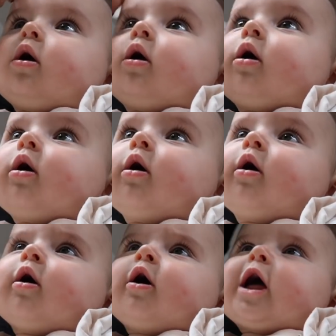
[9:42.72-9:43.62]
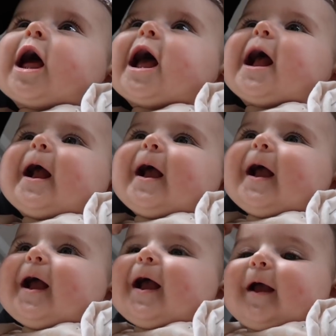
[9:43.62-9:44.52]
Yeah,
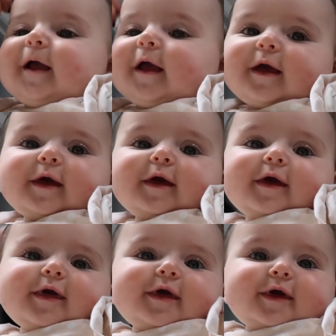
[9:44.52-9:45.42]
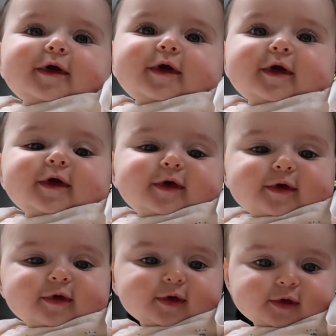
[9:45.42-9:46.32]
beautiful.
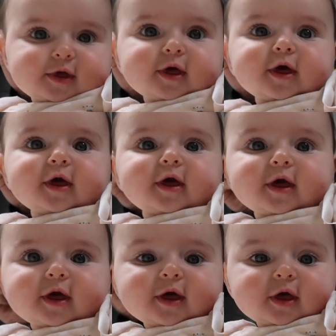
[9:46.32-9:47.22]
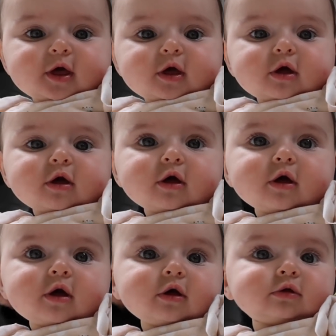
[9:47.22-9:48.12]
She likes
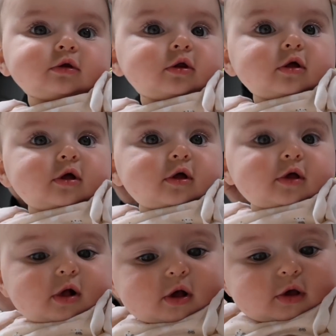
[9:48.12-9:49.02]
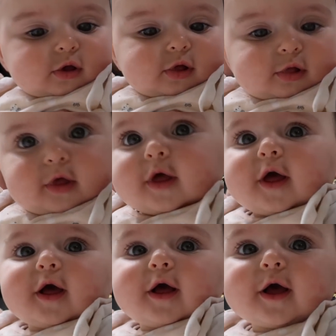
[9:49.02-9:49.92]
it. Actually, I think she just
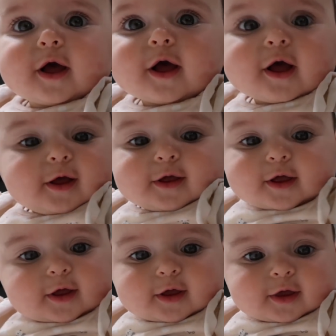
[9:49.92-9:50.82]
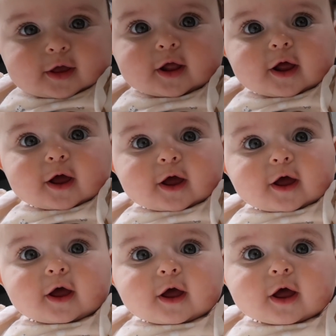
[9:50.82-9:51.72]
likes coming and sitting on this thing so
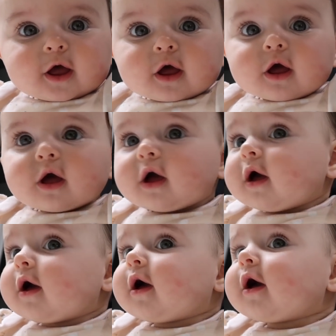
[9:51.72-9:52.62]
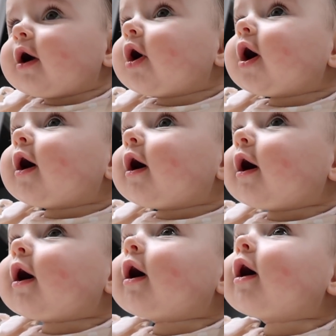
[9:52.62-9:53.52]
she can
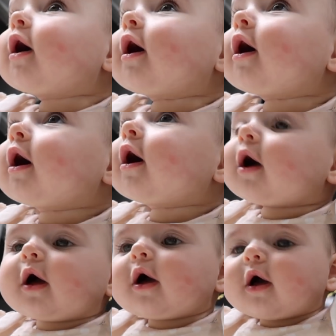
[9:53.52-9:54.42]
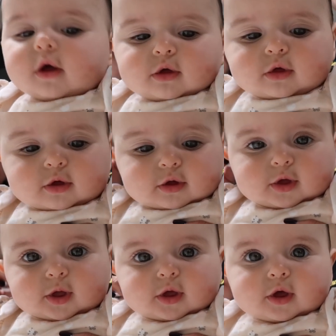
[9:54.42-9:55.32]
pull and grab
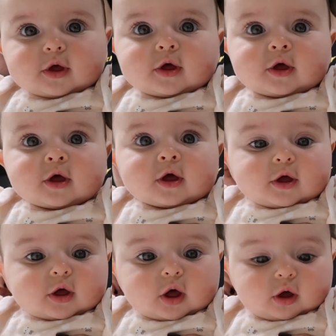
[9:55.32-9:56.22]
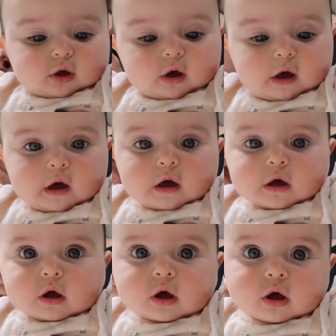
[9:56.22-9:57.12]
and tug on
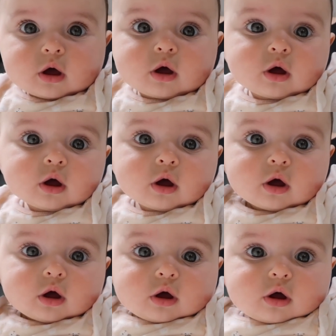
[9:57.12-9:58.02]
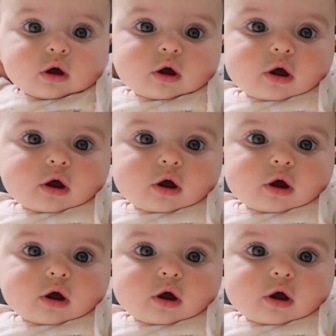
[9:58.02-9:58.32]
everything that's around her.